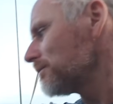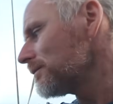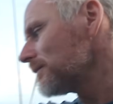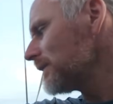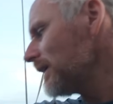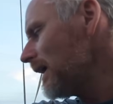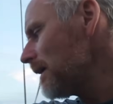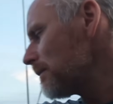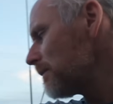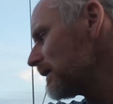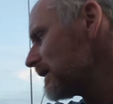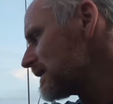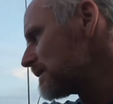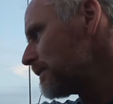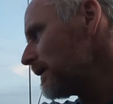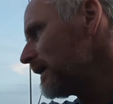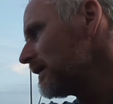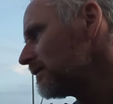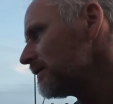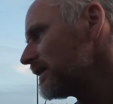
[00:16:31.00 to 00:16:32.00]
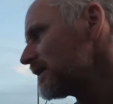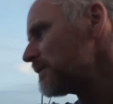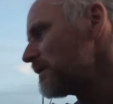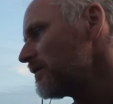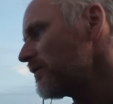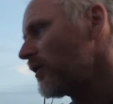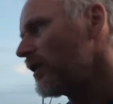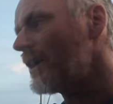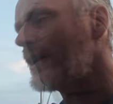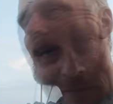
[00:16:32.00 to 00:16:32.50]
Yeah, but it's been
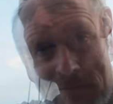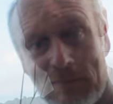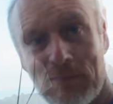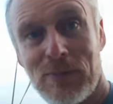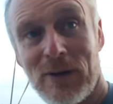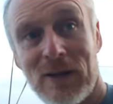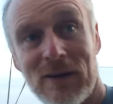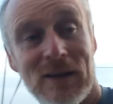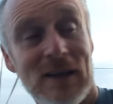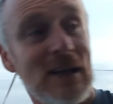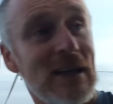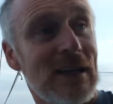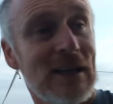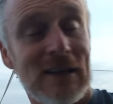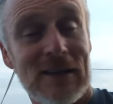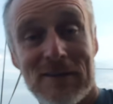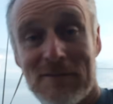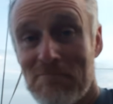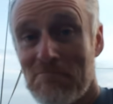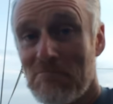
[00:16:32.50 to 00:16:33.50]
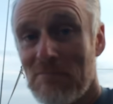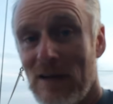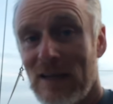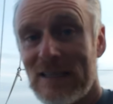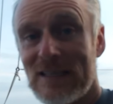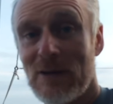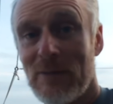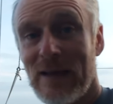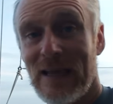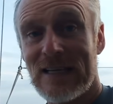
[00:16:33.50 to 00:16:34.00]
very good. But
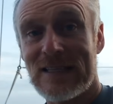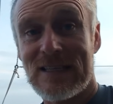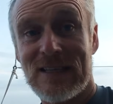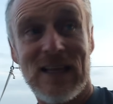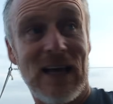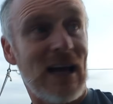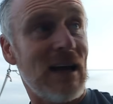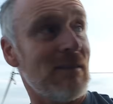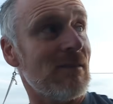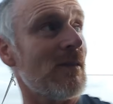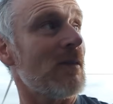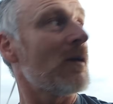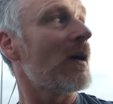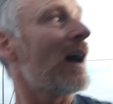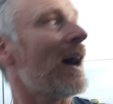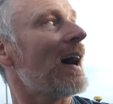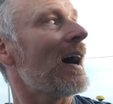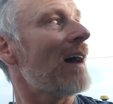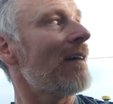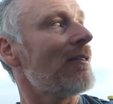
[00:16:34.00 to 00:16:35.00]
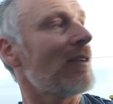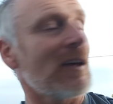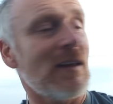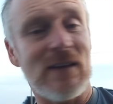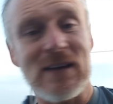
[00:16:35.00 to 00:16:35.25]
until we get to that, have a look at